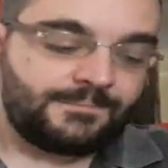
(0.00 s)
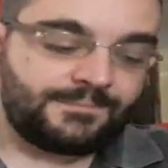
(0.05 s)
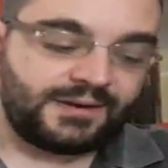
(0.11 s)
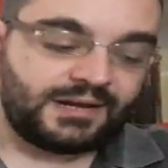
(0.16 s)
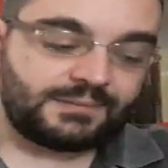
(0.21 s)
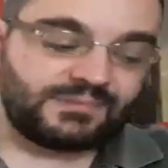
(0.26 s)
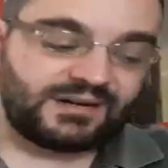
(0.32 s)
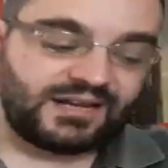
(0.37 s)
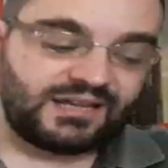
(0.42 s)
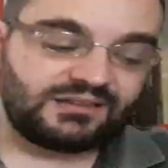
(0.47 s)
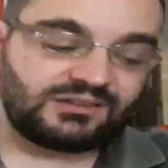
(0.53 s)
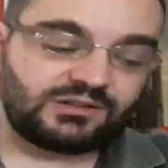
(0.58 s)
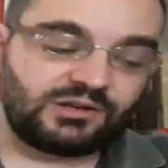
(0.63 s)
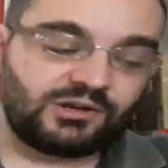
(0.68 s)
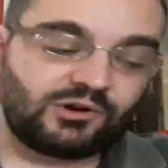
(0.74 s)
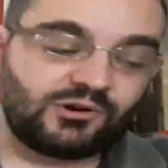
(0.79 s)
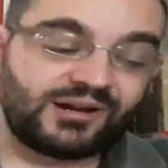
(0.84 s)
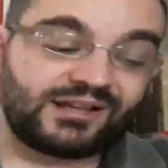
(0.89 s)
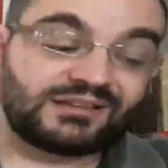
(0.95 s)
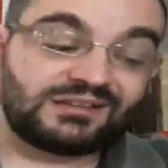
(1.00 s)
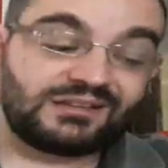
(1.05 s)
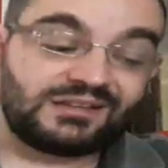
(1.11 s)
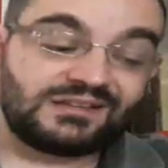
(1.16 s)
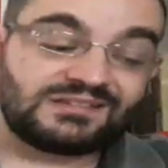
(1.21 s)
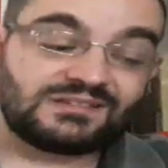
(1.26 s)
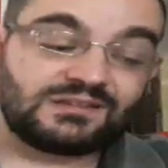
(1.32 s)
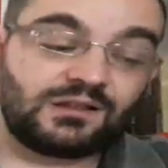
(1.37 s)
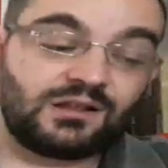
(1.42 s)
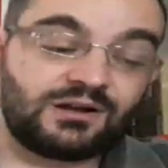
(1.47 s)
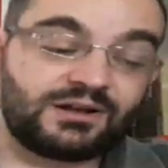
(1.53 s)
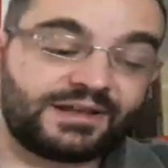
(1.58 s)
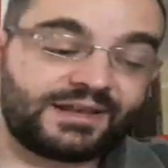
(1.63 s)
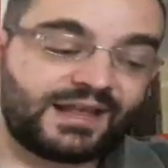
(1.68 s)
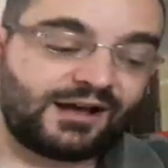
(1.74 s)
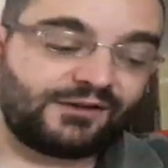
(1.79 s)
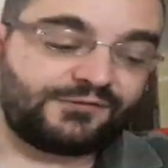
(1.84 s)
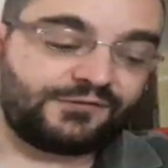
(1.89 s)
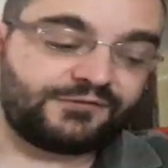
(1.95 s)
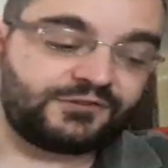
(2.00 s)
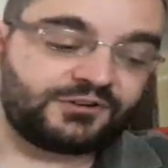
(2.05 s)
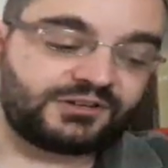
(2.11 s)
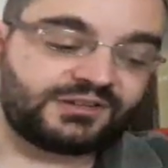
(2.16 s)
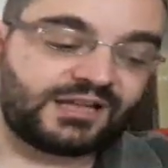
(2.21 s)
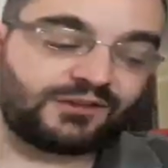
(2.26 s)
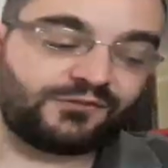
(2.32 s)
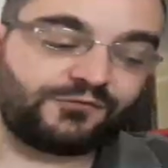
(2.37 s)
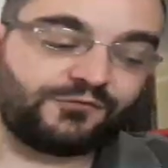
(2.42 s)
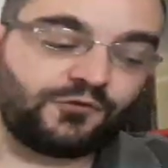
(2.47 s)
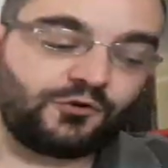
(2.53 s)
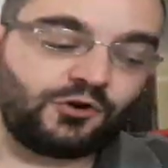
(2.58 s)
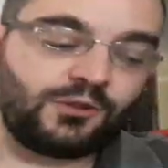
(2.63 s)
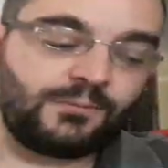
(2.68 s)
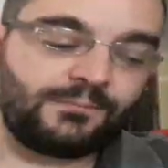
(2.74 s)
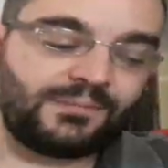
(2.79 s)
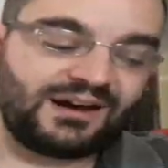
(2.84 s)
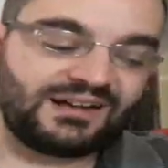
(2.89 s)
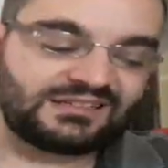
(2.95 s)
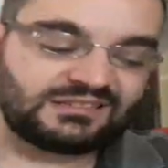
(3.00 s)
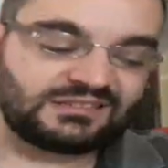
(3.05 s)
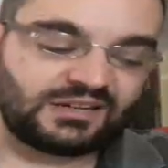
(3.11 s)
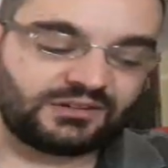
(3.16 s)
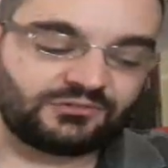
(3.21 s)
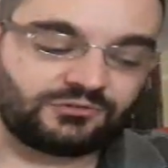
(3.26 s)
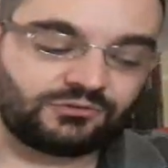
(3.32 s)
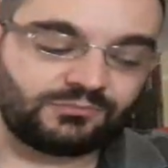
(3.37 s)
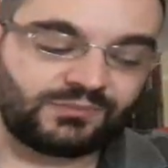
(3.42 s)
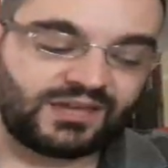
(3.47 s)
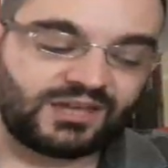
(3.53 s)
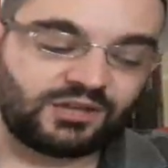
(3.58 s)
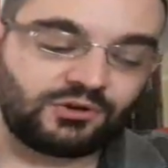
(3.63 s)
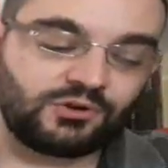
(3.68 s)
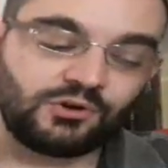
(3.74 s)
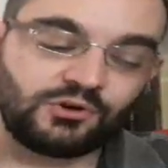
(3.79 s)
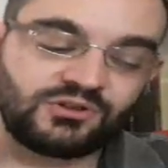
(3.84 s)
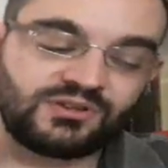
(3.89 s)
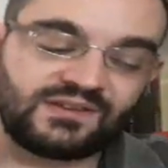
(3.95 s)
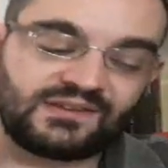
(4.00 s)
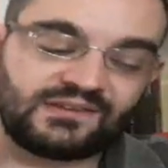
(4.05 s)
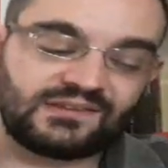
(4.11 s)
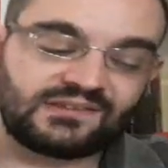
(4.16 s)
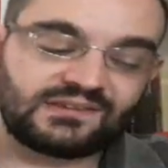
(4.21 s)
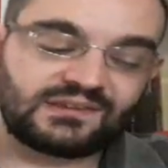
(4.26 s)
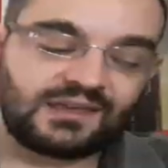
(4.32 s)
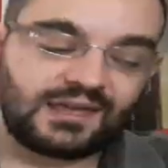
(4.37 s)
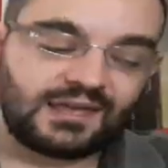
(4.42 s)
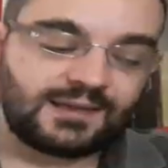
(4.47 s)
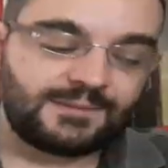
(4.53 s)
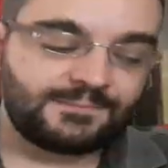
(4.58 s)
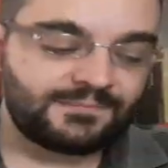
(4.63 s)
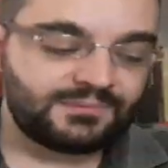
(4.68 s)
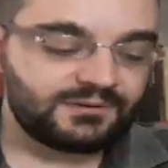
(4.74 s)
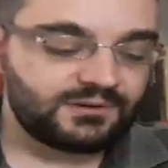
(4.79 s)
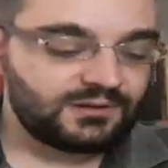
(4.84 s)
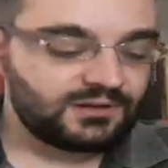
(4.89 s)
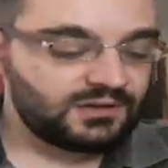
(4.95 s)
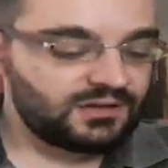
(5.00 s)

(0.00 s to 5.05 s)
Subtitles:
permanently or at least long enough for that fool bastard to make good his escape.